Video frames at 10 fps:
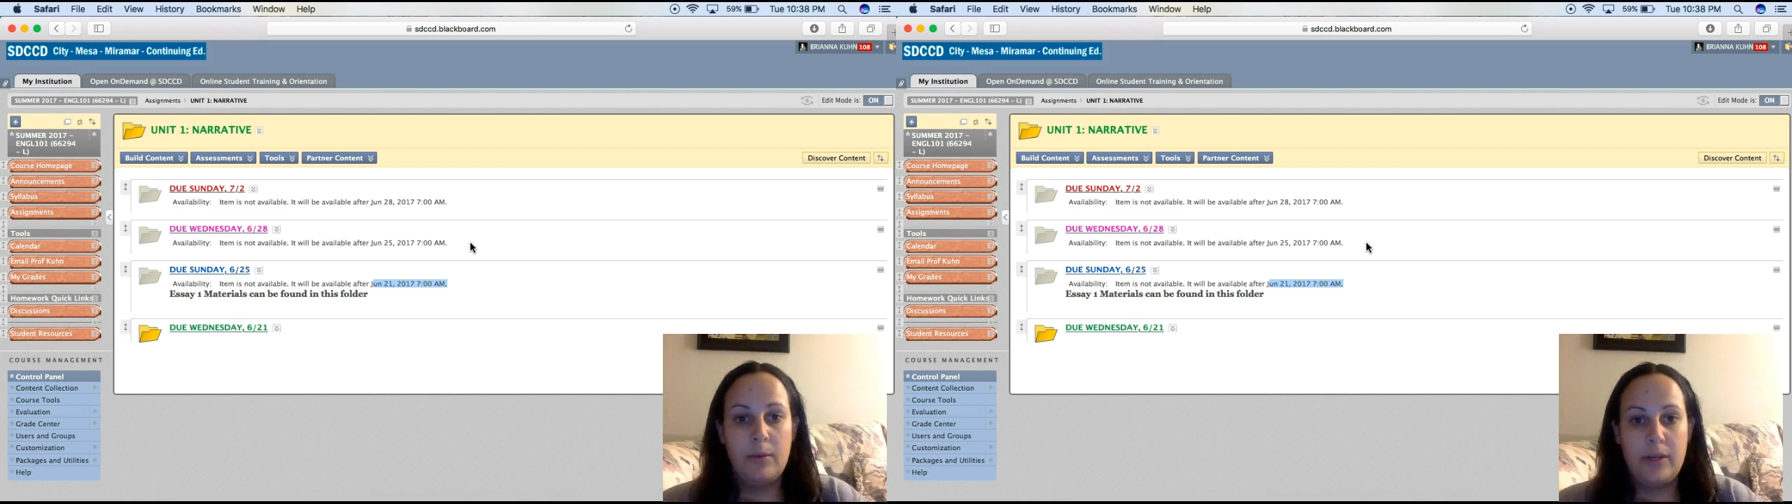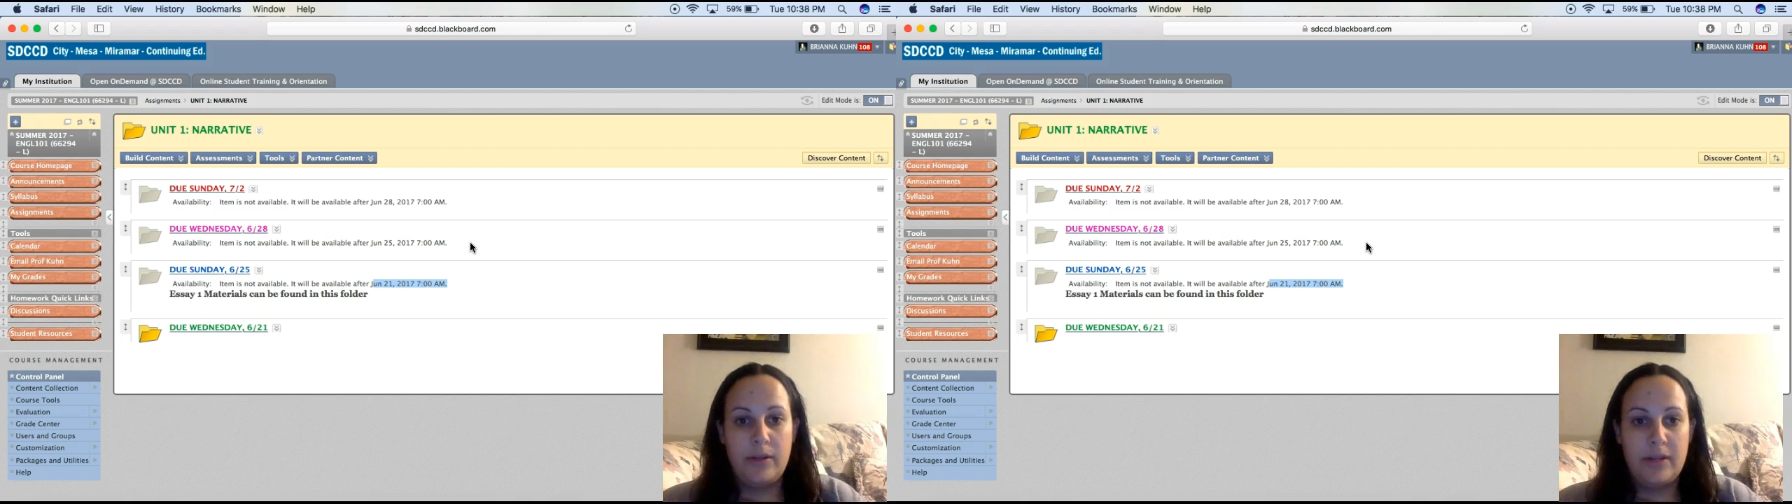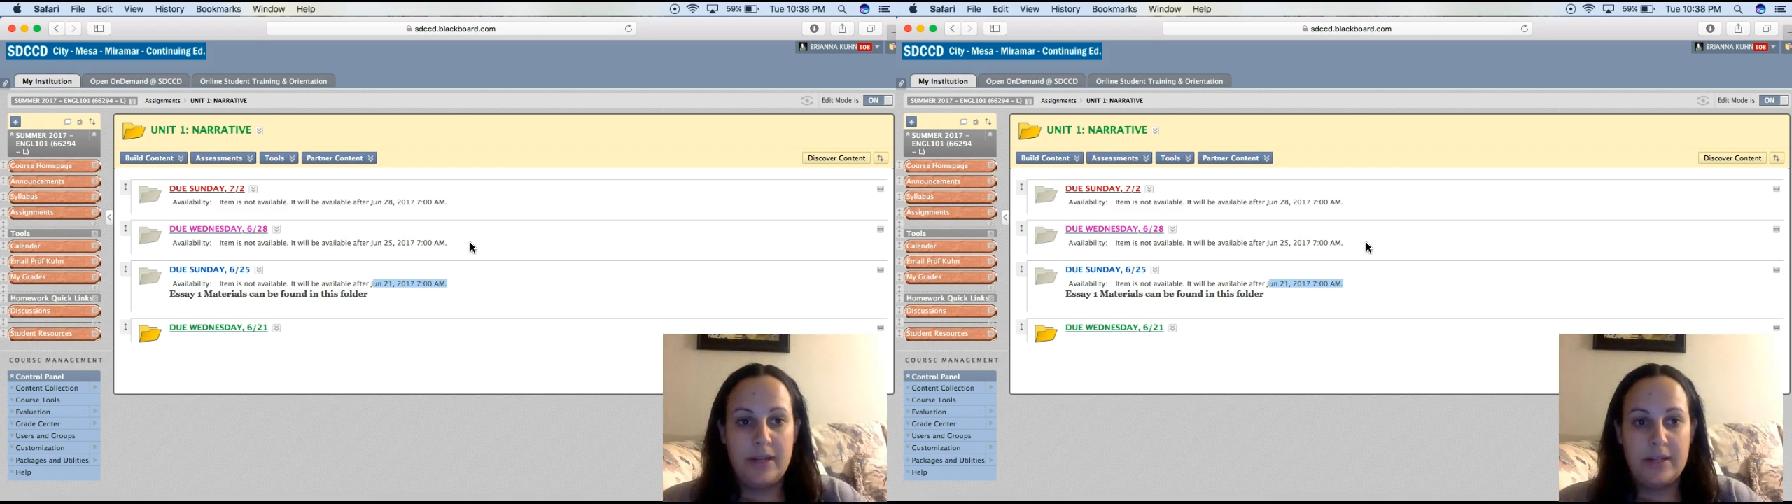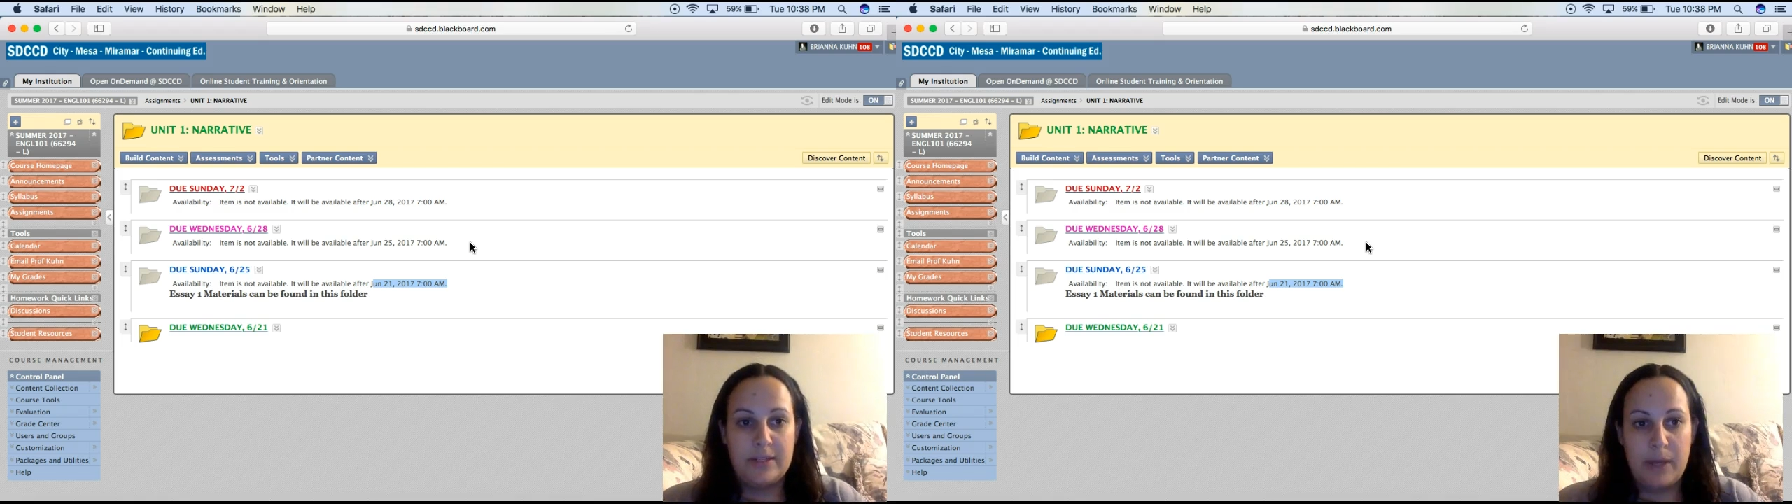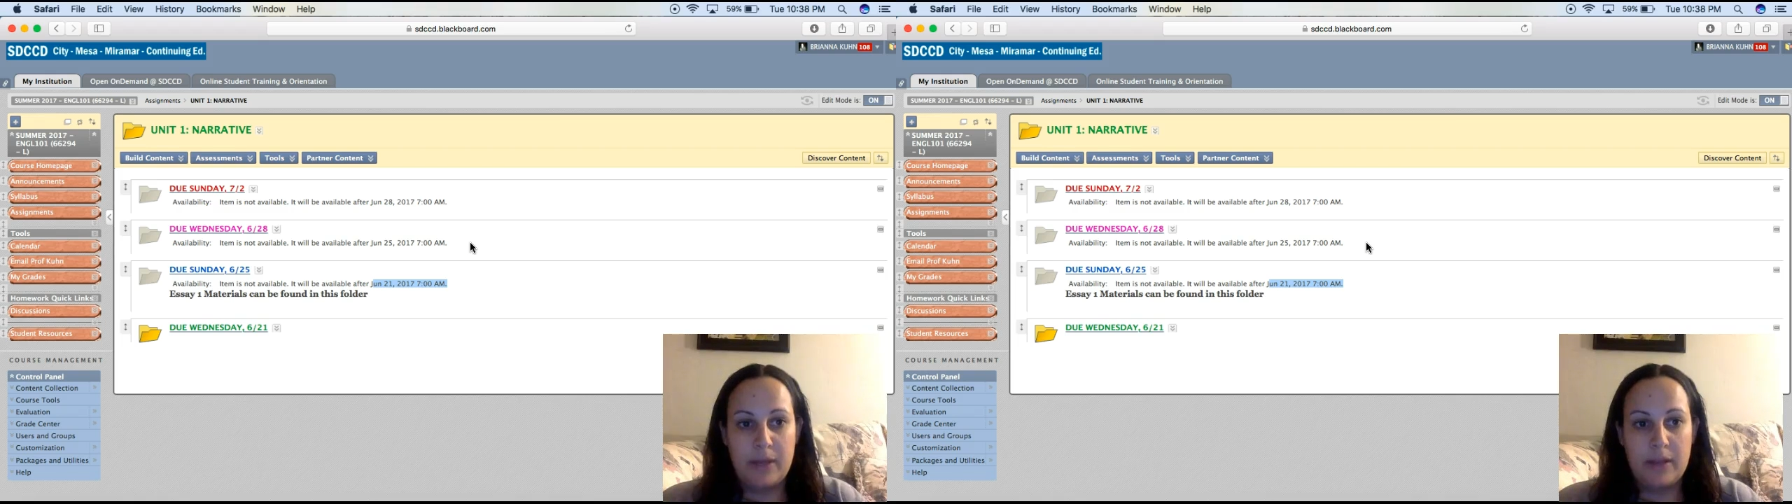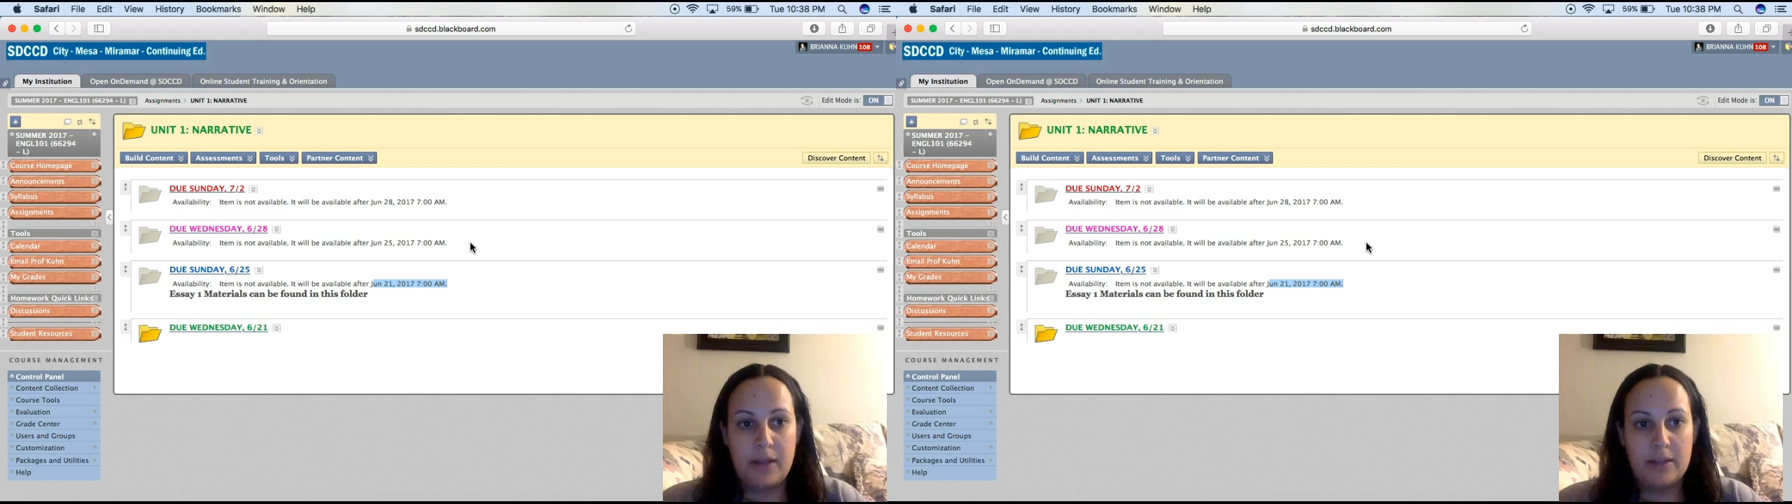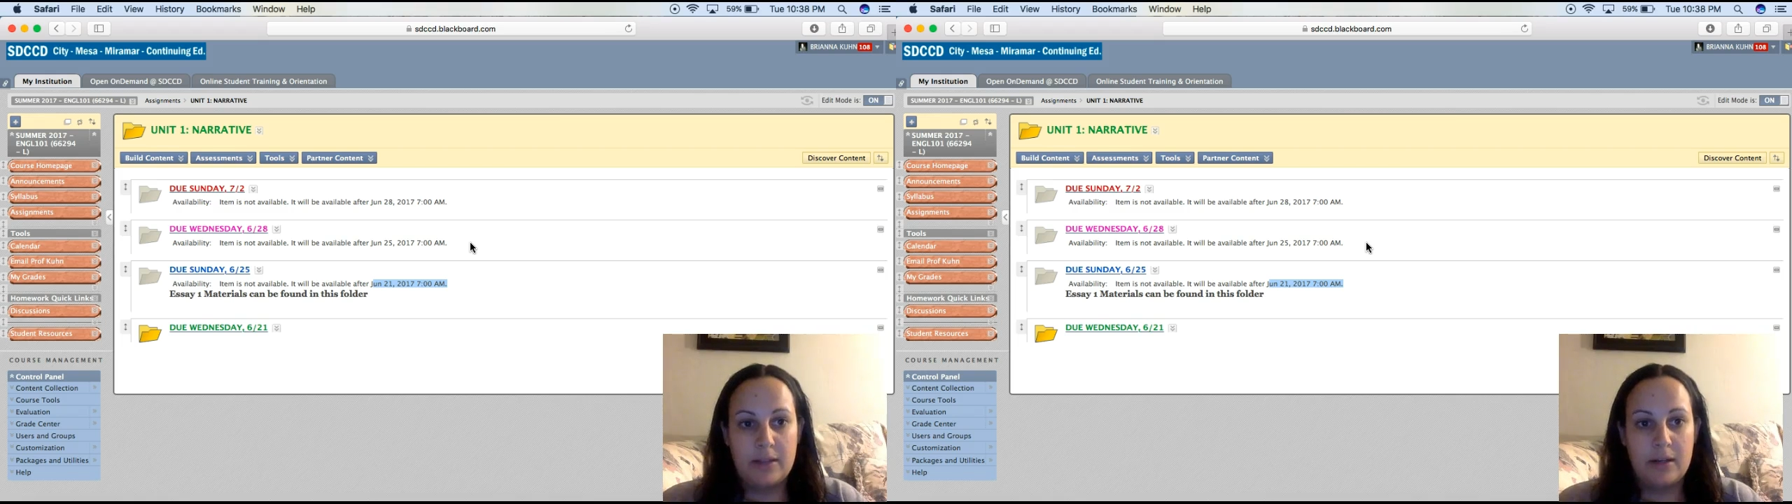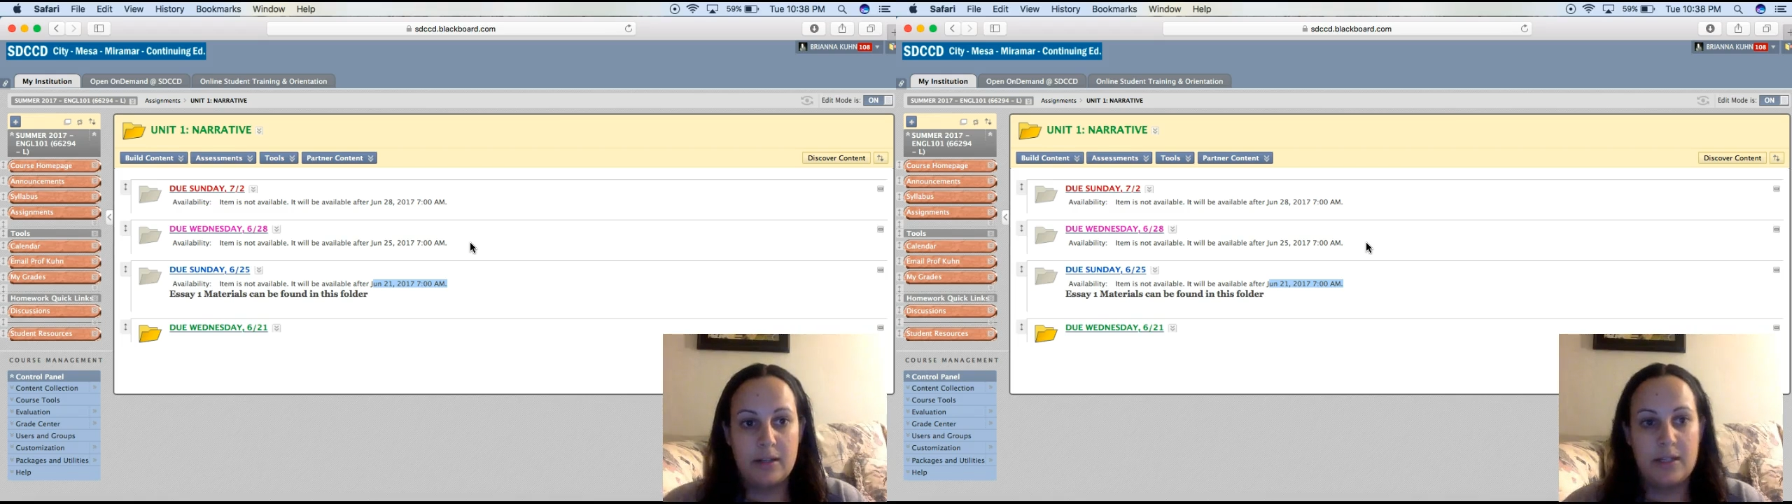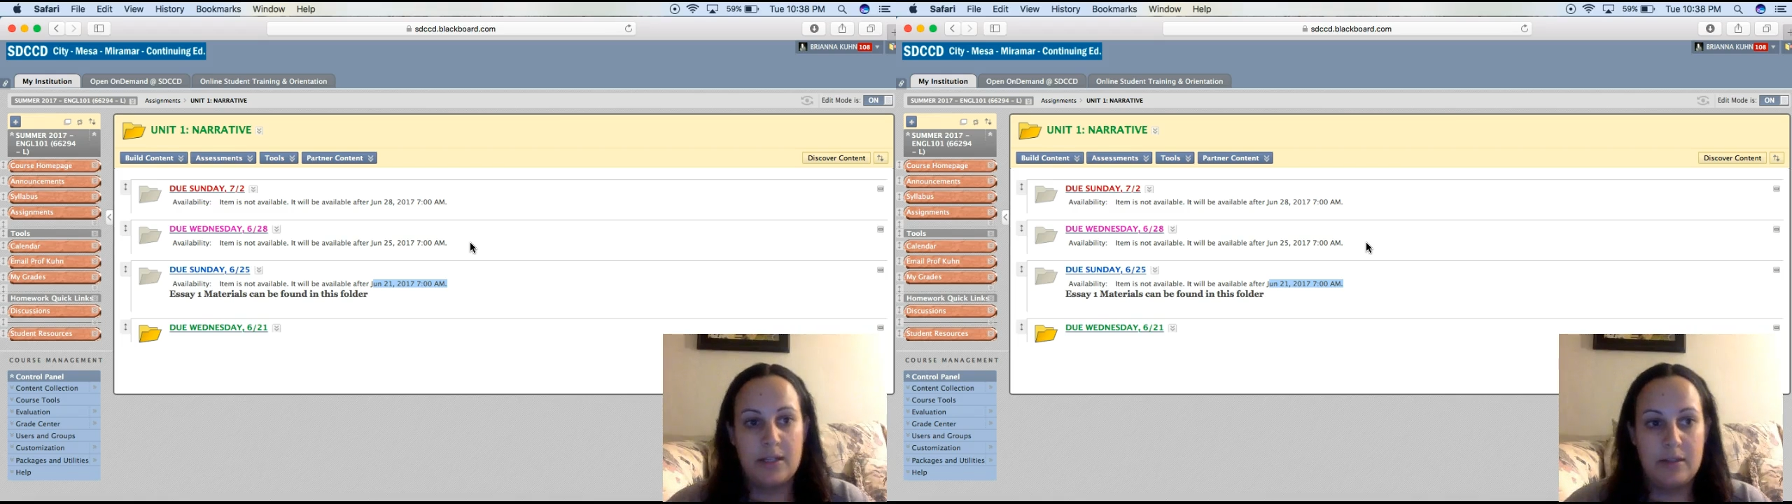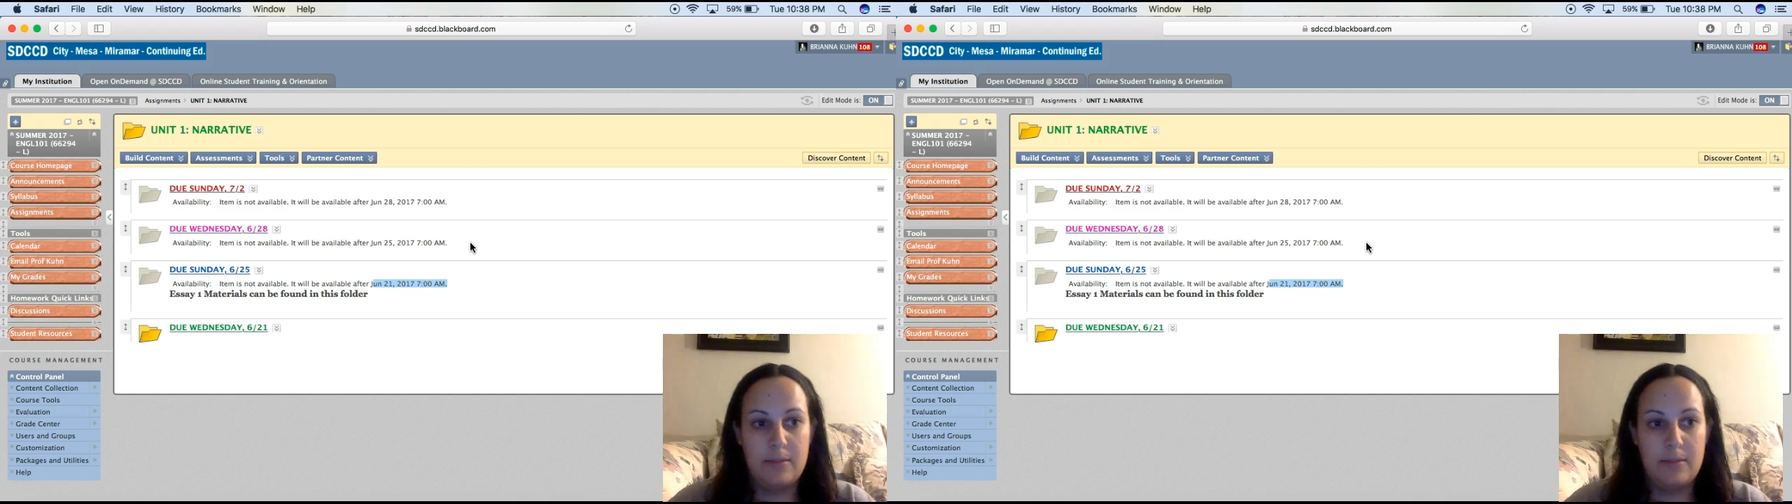when you can expect the next content